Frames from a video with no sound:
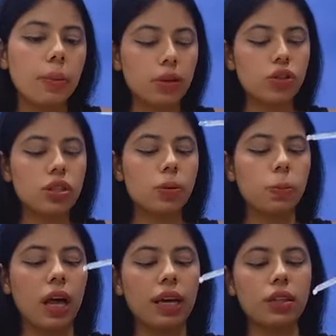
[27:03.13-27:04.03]
Let me just
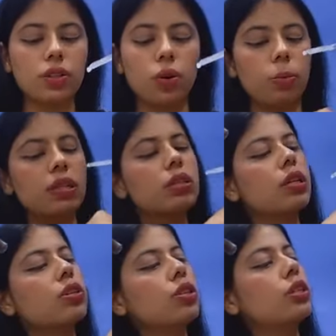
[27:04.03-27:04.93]
apply this on my
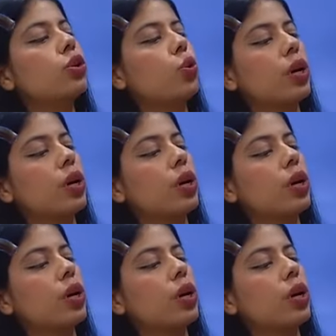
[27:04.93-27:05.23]
skin real